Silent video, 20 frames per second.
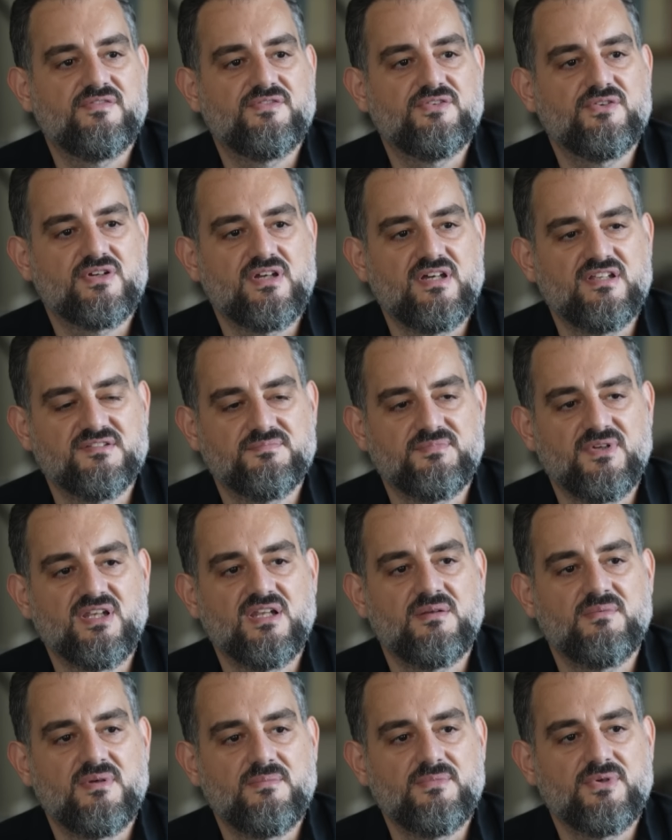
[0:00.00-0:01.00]
if you're a
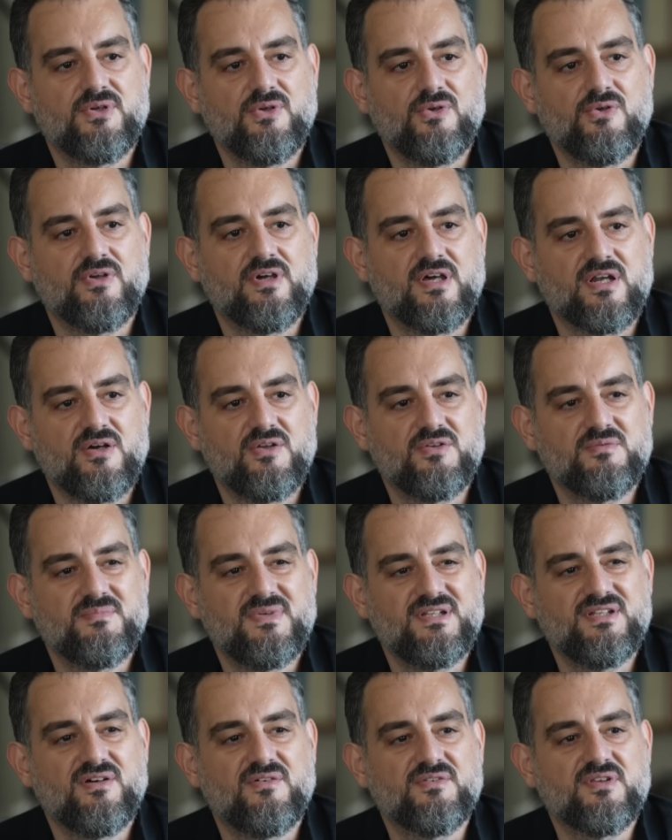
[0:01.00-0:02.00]
Hezbollah member, you look around,
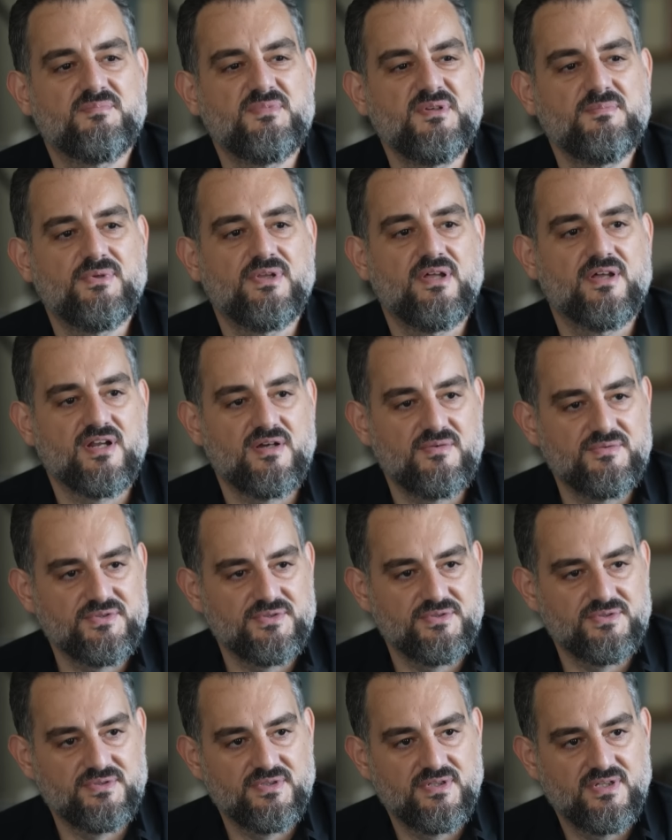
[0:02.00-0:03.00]
many of the people around
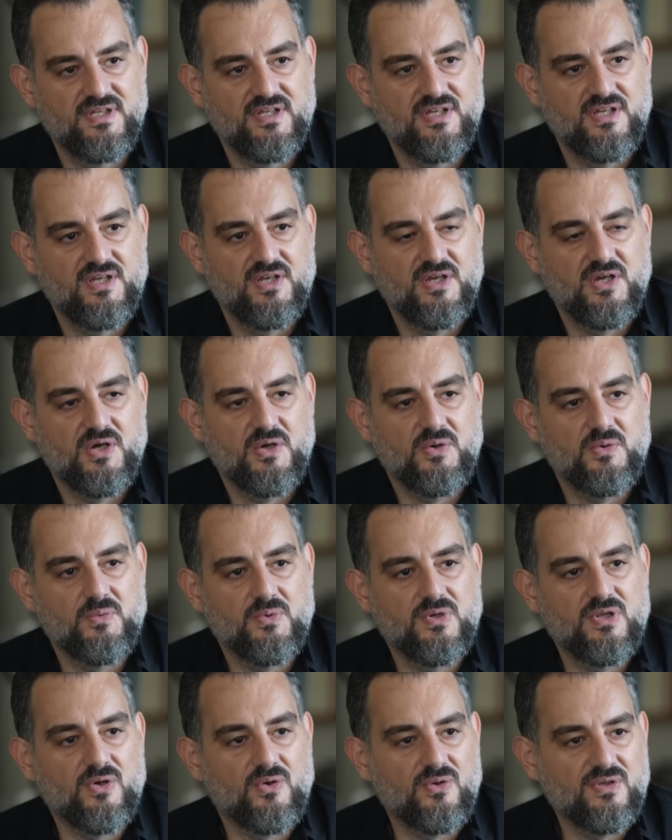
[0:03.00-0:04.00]
you
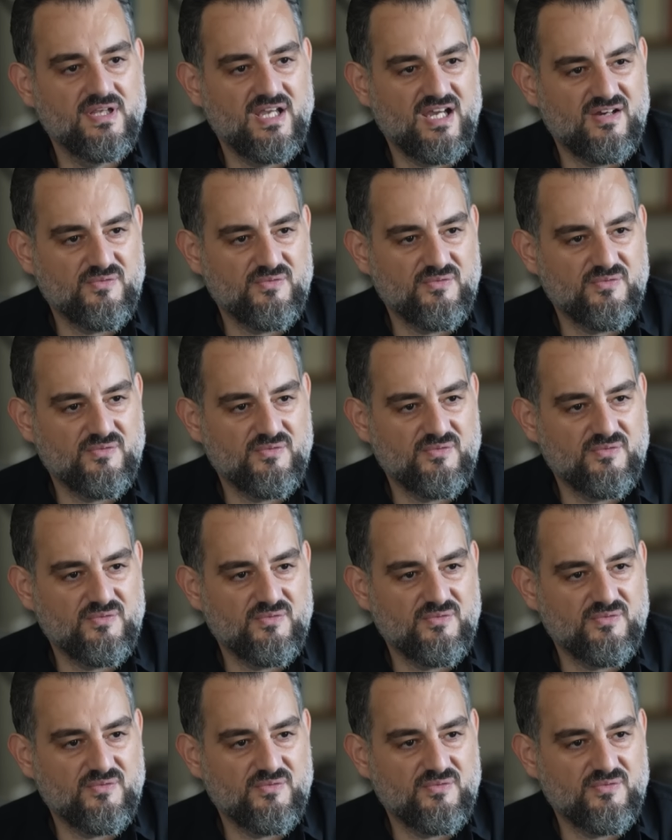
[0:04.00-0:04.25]
will only